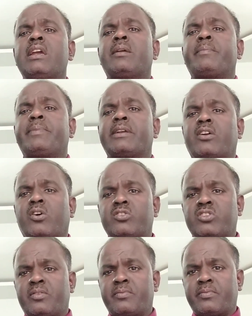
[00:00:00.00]
because
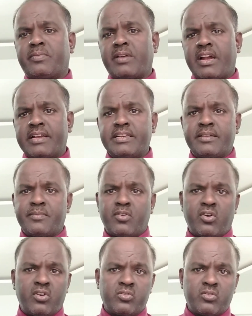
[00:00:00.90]
of I am
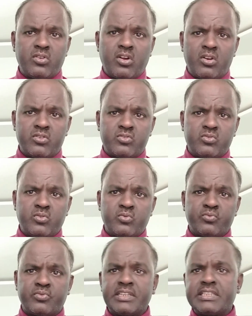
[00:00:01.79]
also
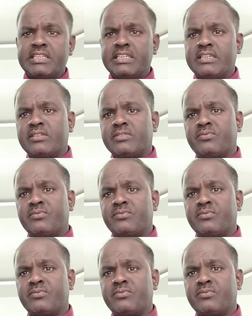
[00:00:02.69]
working